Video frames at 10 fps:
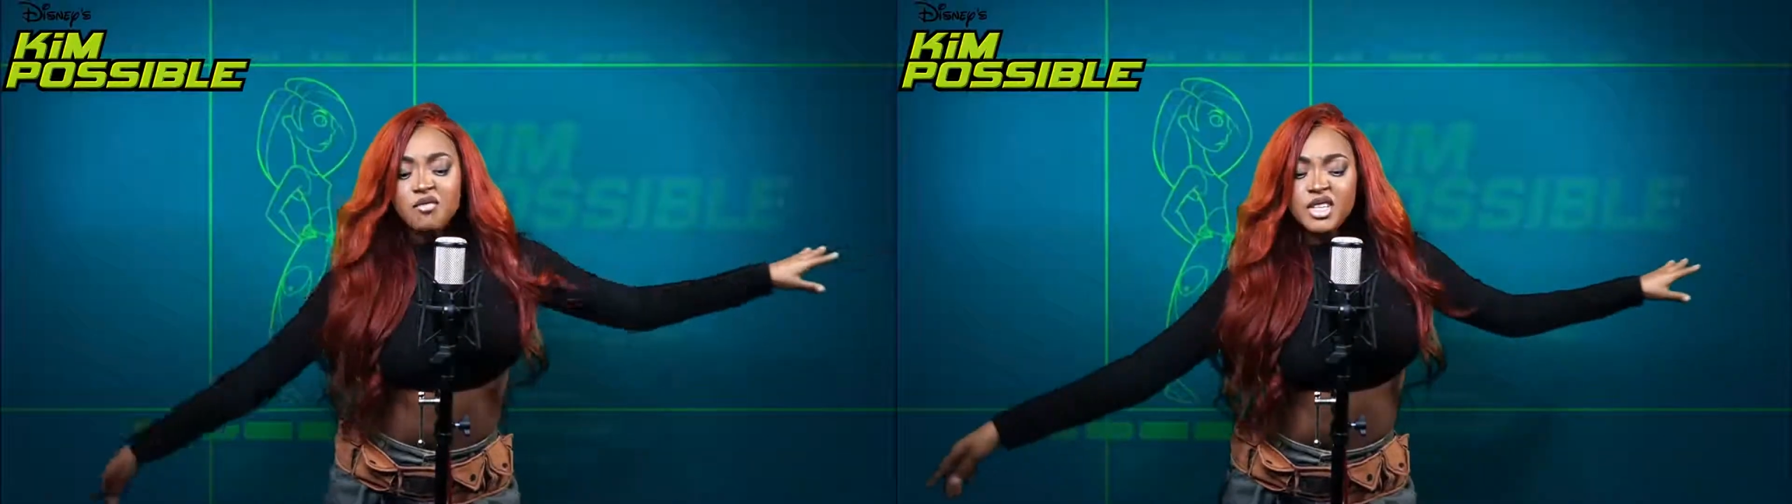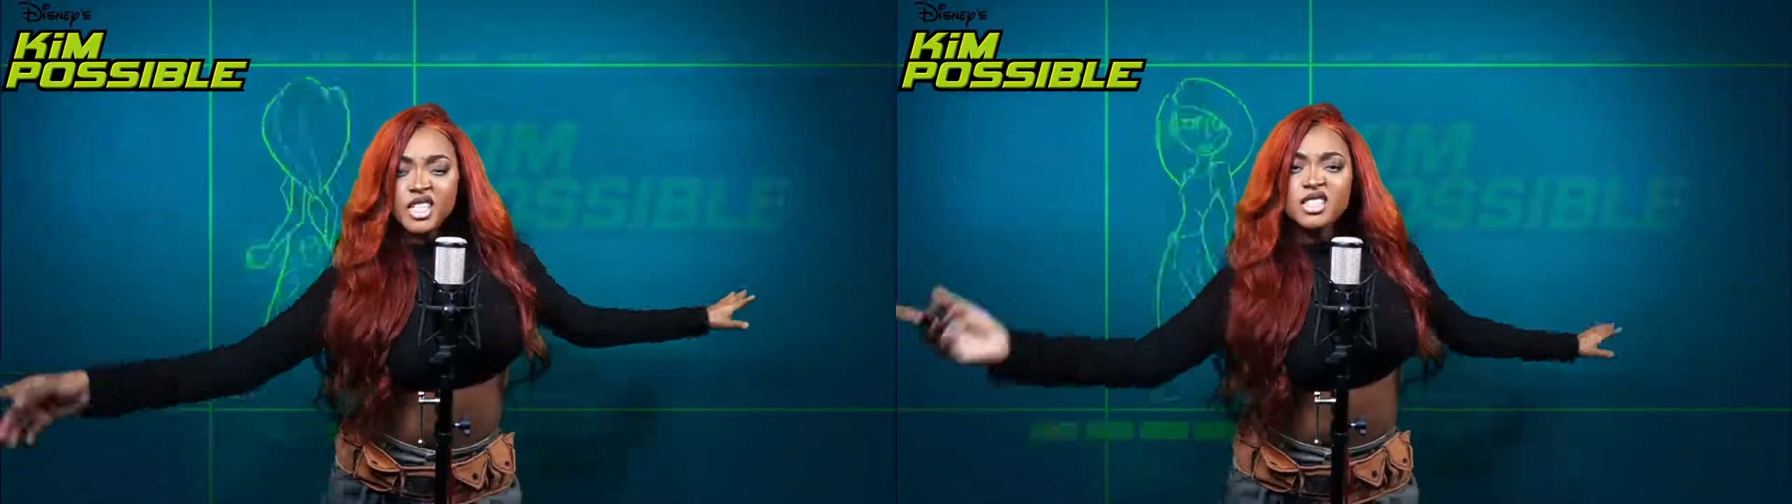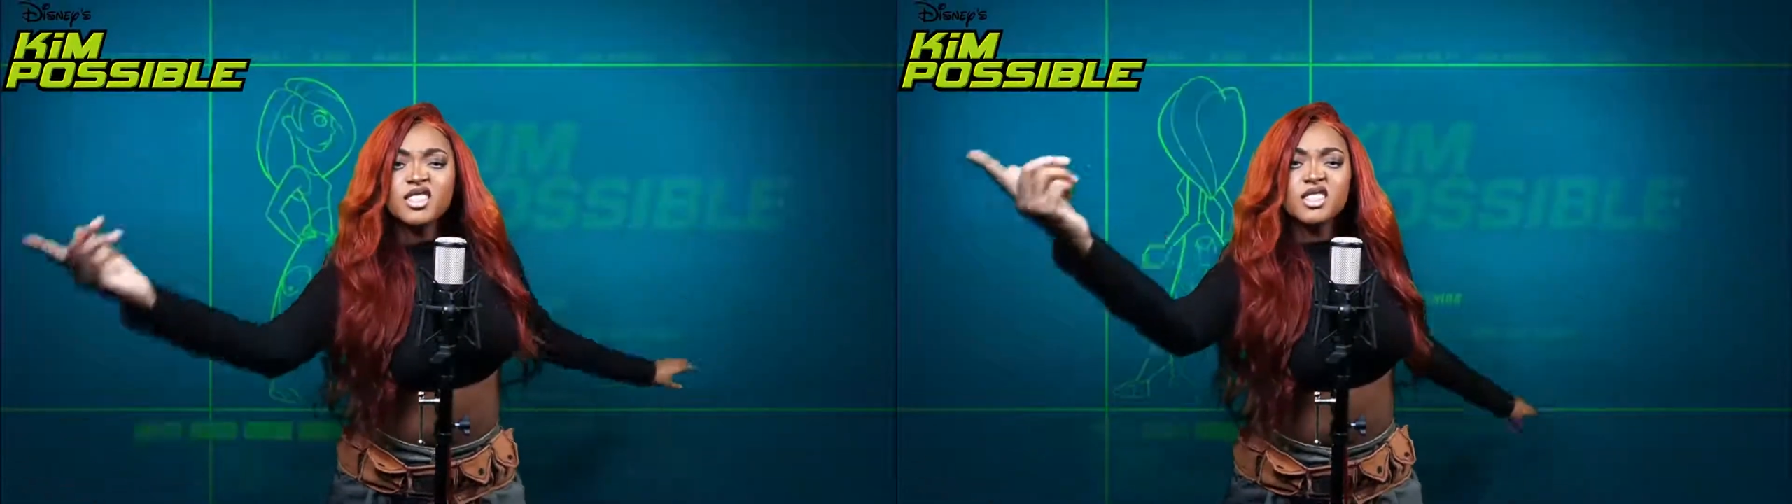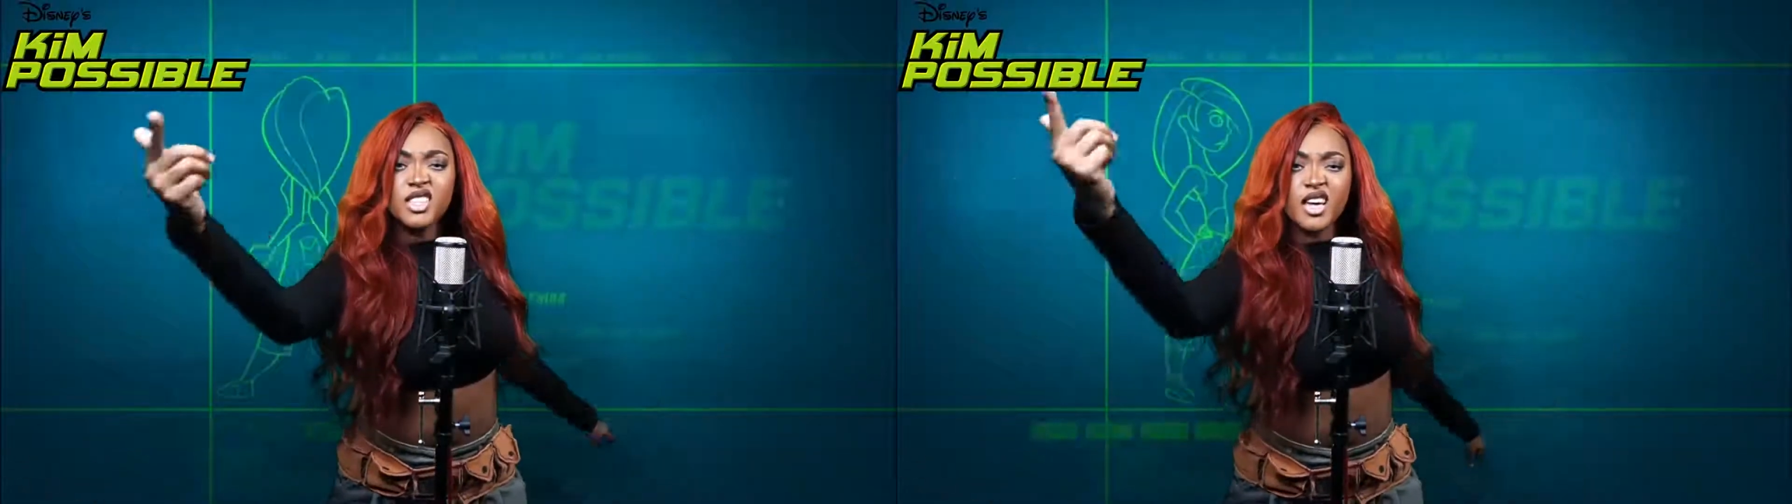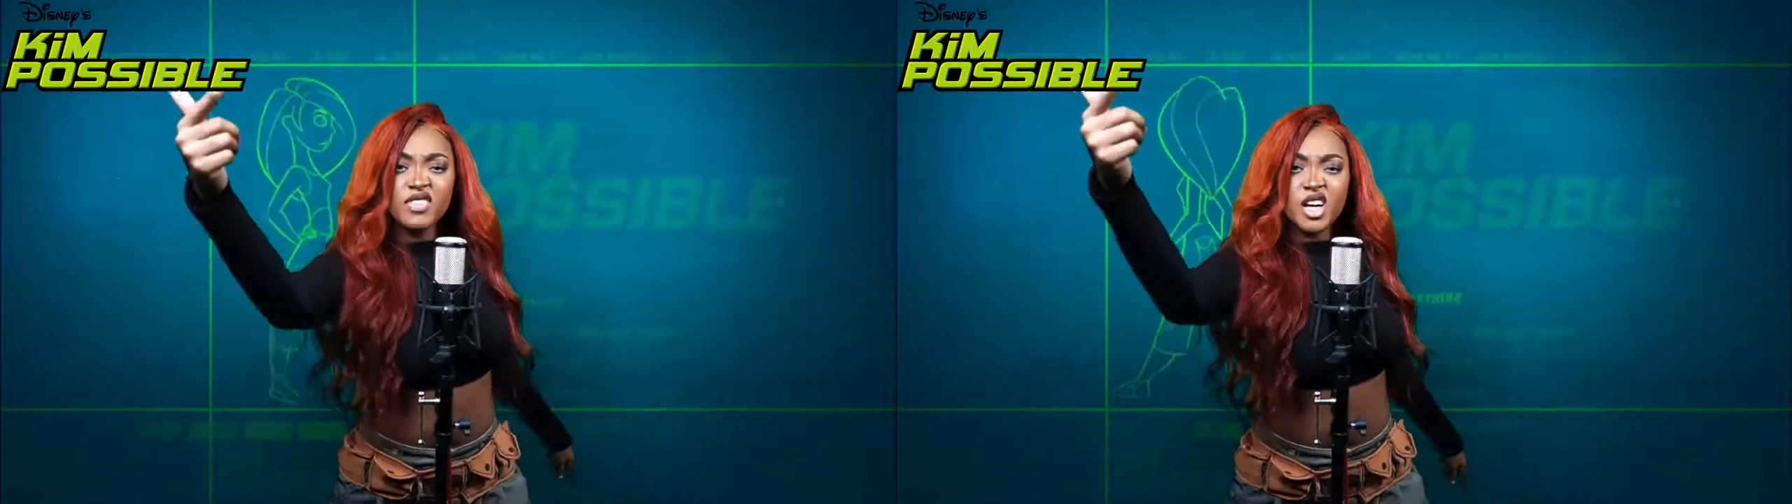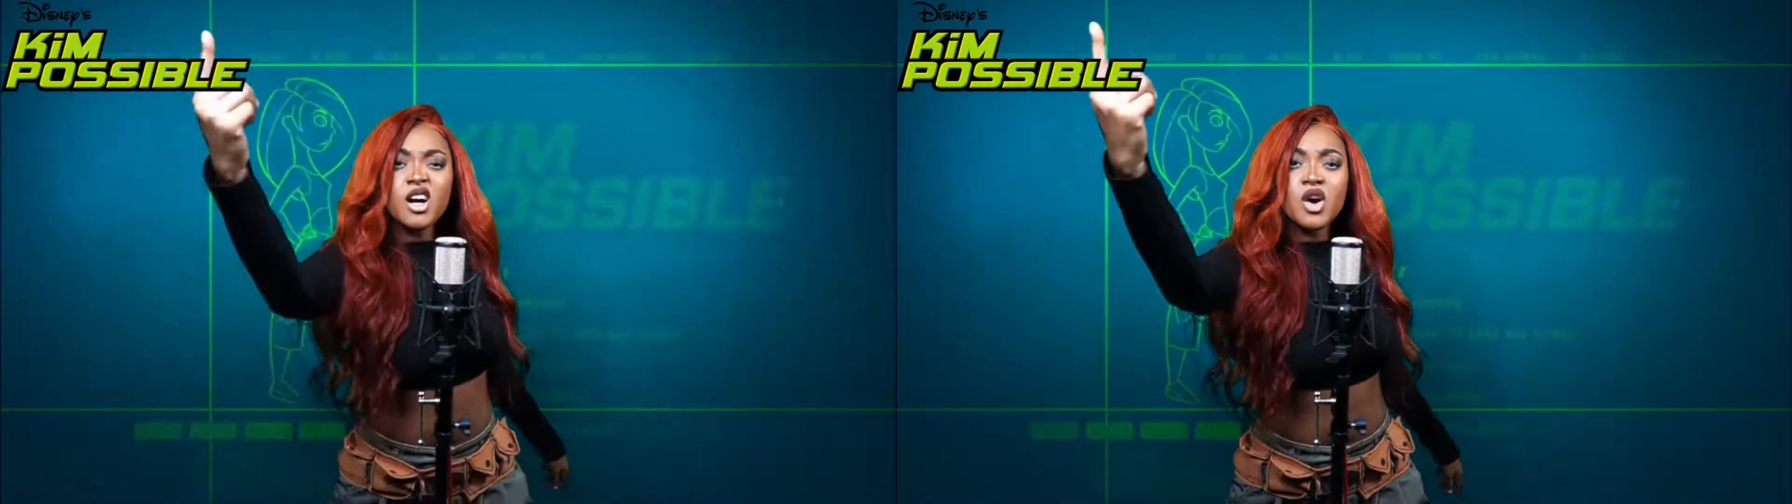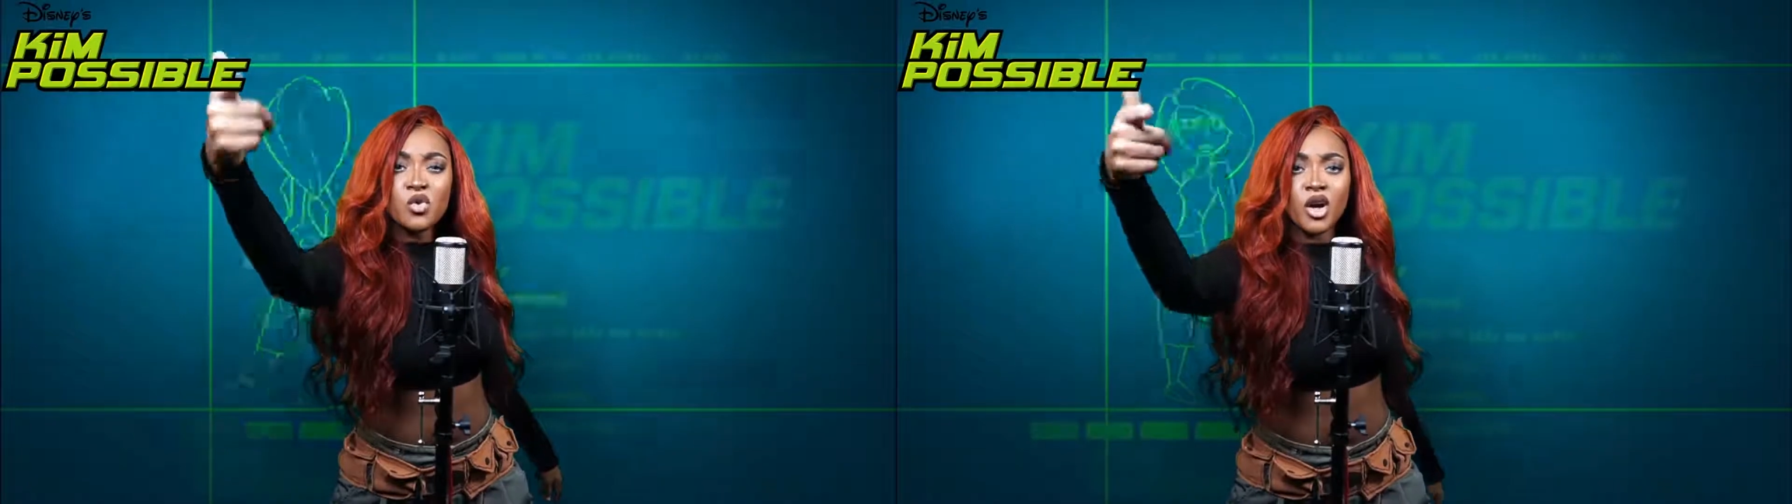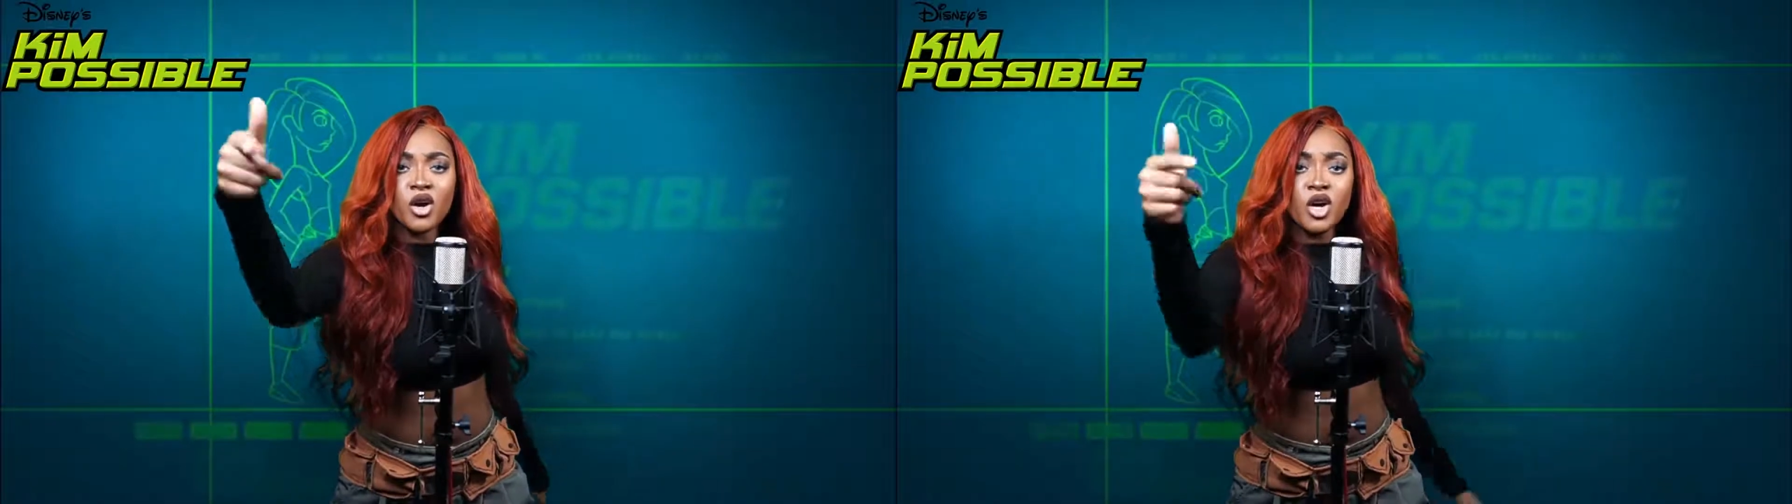I'm here to save
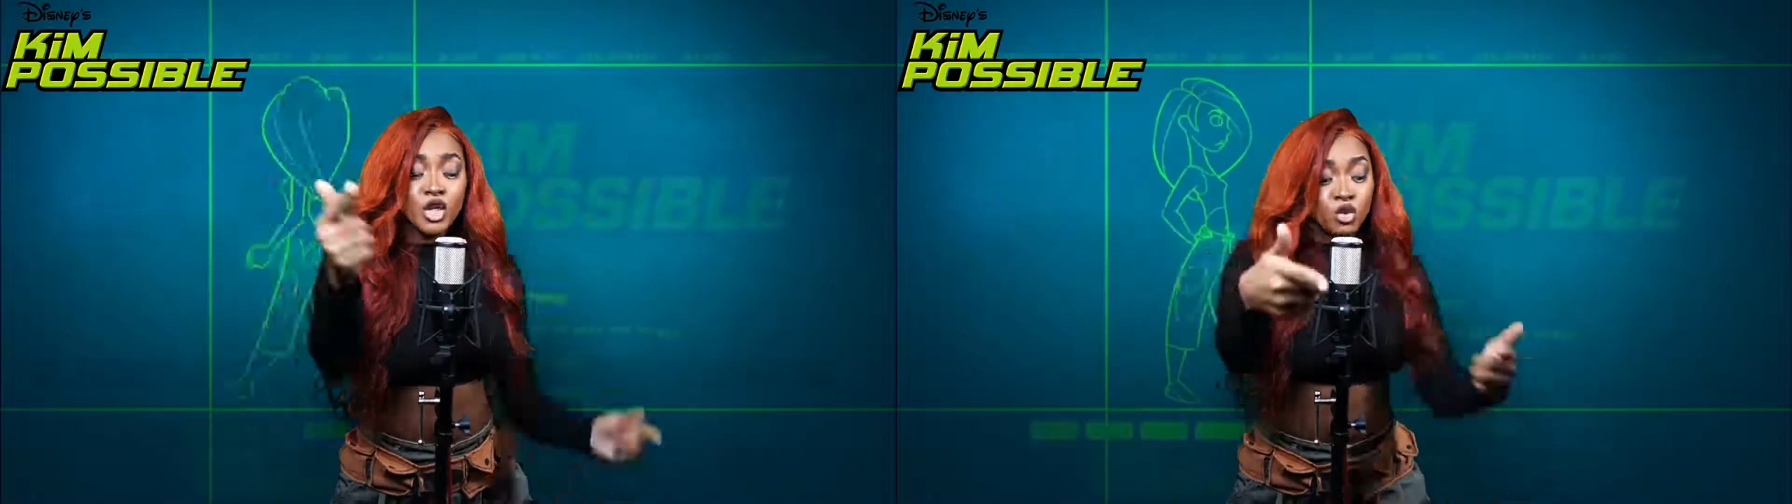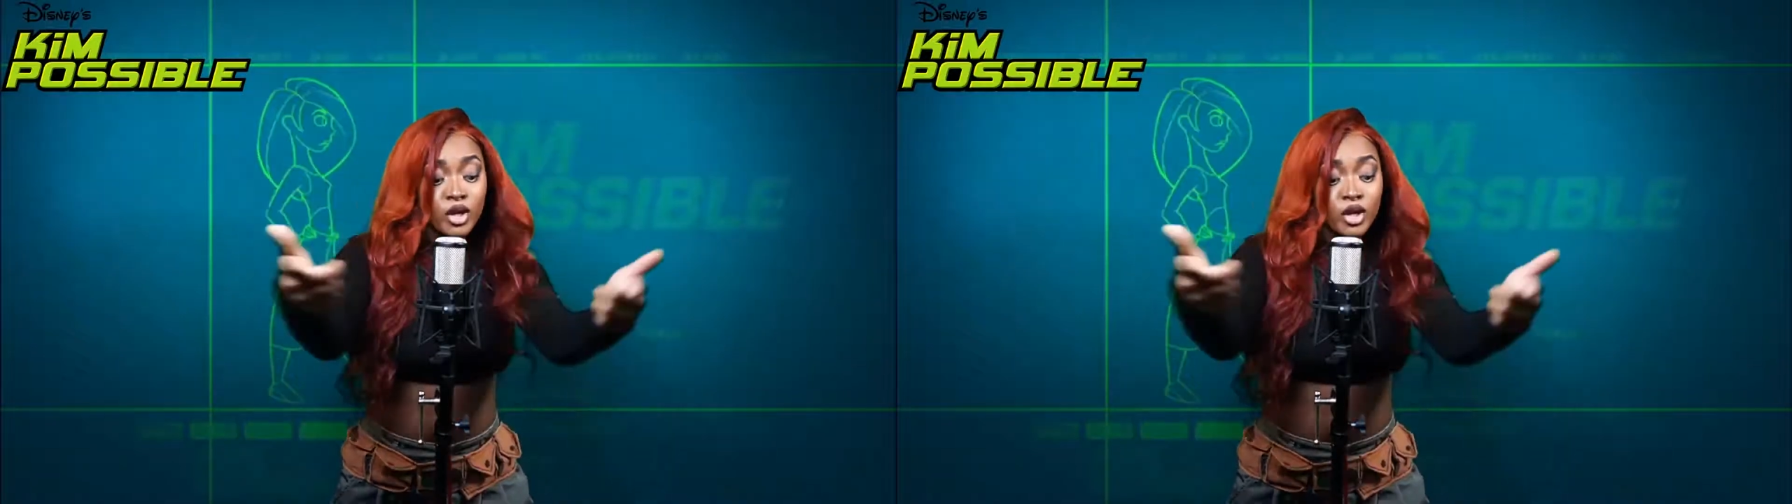the world.